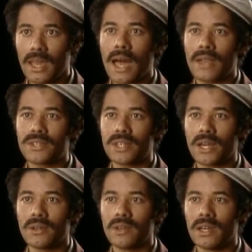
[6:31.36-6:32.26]
And
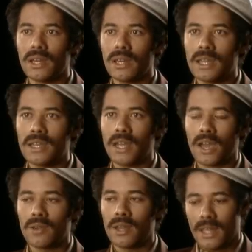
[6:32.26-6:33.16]
so,
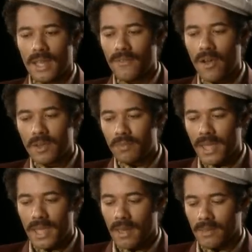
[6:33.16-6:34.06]
if I was
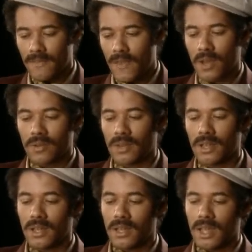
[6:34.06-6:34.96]
picking up the phone,
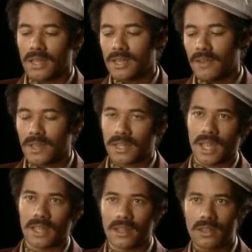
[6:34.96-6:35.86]
instead of just
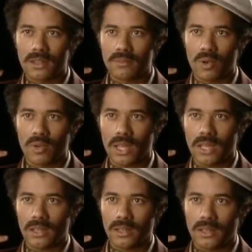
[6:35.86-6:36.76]
going, "Good
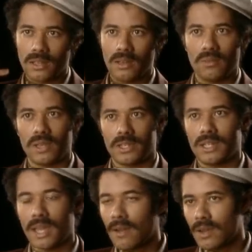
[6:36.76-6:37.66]
morning," which
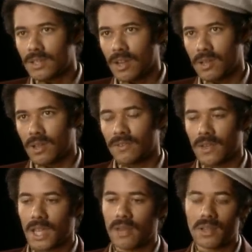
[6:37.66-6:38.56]
is how I started off, I
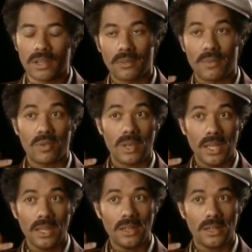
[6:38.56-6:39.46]
go, "Good morning."